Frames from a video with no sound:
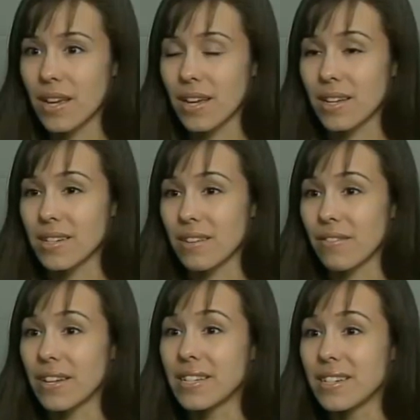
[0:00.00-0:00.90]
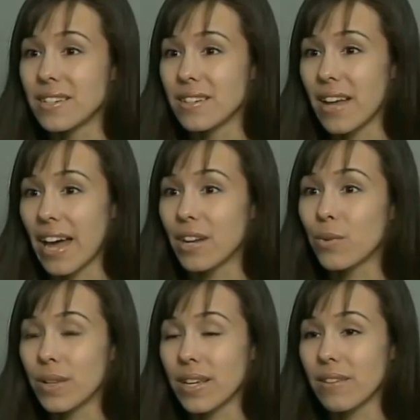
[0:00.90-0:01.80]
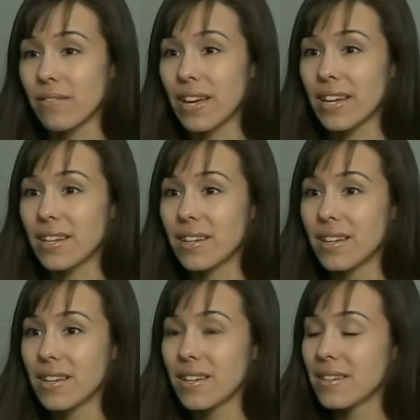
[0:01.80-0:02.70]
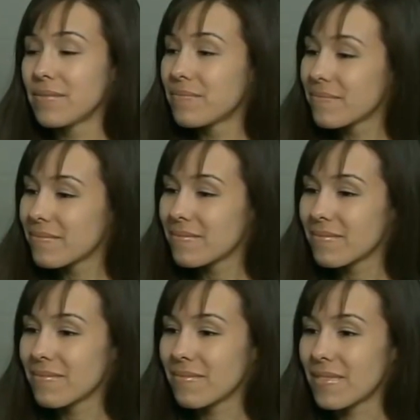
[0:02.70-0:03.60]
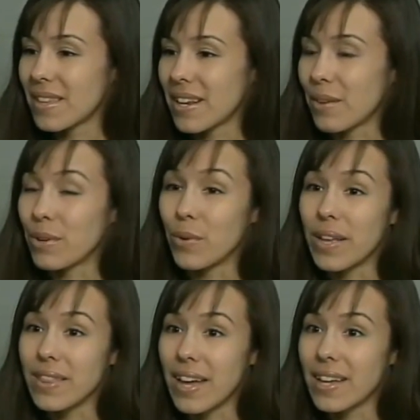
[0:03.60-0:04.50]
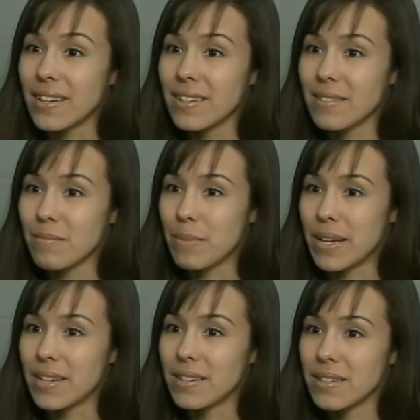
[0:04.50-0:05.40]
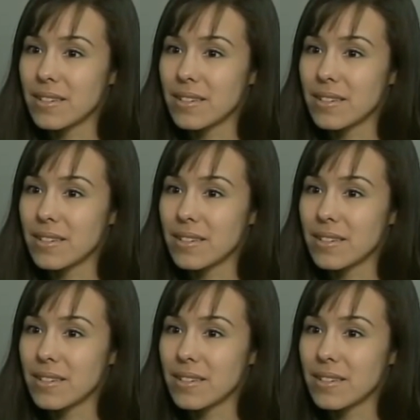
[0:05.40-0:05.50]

and if I didn't adequately convey it, then I regret that, but